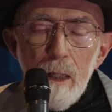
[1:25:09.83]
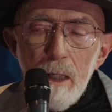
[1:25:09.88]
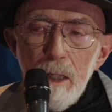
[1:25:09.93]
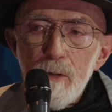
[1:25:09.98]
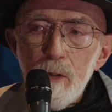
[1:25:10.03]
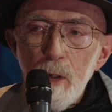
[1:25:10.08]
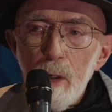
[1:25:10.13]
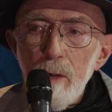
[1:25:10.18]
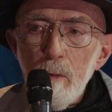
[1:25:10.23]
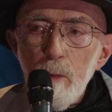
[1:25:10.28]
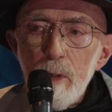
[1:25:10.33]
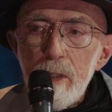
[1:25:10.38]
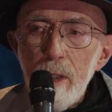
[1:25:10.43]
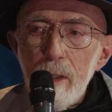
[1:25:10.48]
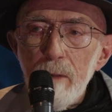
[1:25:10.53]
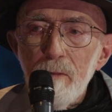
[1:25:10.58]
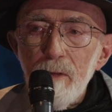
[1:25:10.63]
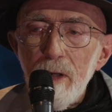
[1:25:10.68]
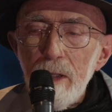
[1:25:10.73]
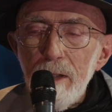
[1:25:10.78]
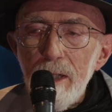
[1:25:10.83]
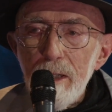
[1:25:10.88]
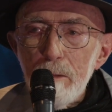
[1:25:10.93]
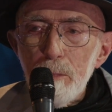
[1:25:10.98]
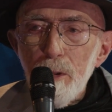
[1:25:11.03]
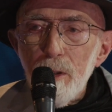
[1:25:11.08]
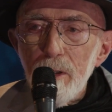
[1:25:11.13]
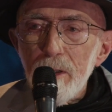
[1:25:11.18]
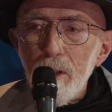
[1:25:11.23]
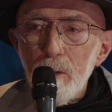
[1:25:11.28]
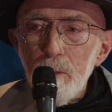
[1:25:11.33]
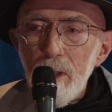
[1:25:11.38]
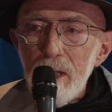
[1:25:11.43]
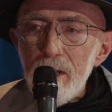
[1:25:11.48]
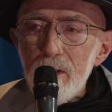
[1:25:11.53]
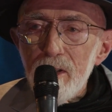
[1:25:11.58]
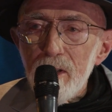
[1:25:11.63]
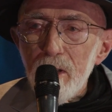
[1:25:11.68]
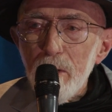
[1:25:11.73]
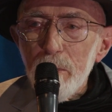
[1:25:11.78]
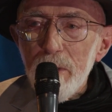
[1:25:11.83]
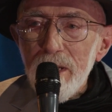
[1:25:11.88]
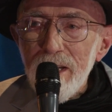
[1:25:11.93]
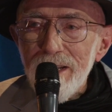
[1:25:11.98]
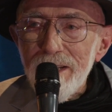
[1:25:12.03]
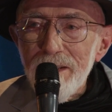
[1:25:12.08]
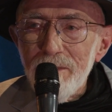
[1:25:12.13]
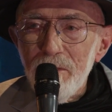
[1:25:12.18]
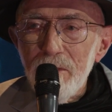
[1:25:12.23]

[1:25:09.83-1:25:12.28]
So it was a very important question to me.